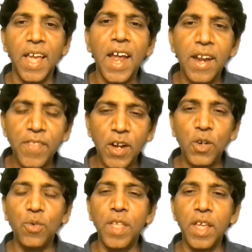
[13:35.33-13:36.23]
And in that
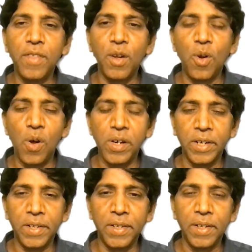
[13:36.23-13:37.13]
too, there in the
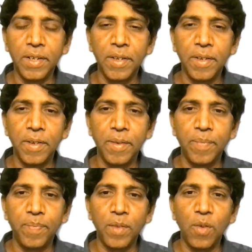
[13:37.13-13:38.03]
corals,
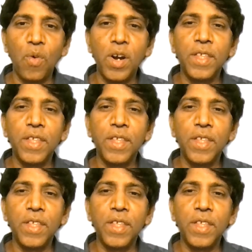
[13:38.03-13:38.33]
what